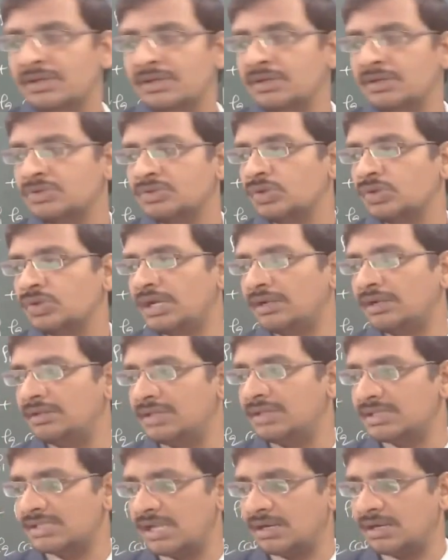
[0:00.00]
so that
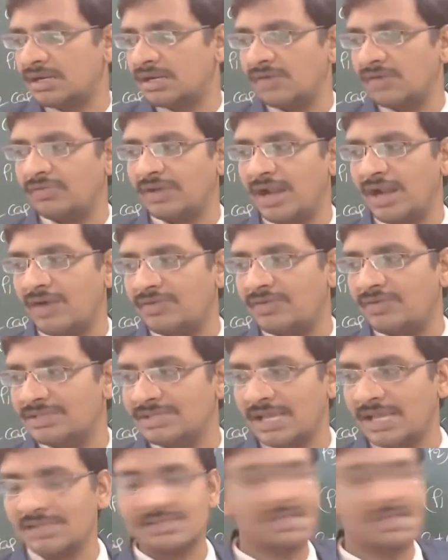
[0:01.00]
the center of gravity is
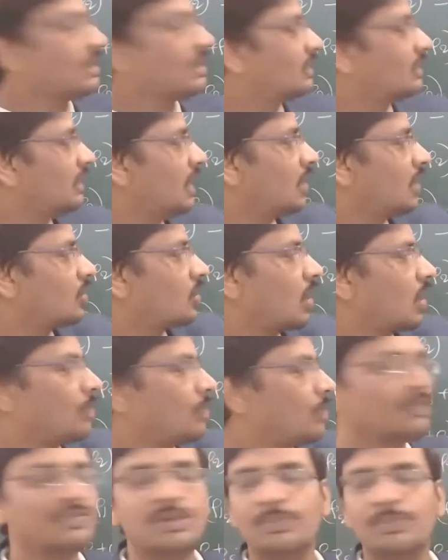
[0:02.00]
exactly on top
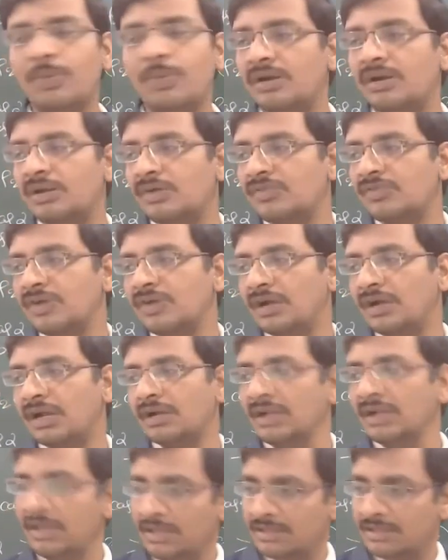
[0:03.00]
of the point of
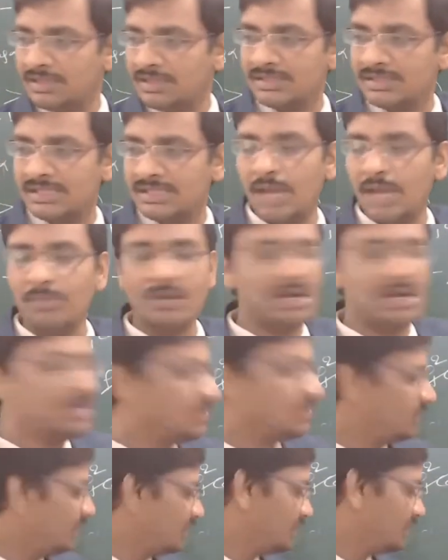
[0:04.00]
contact. The same
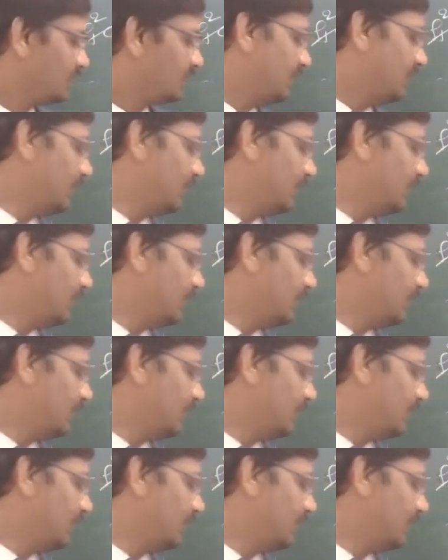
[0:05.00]
condition is even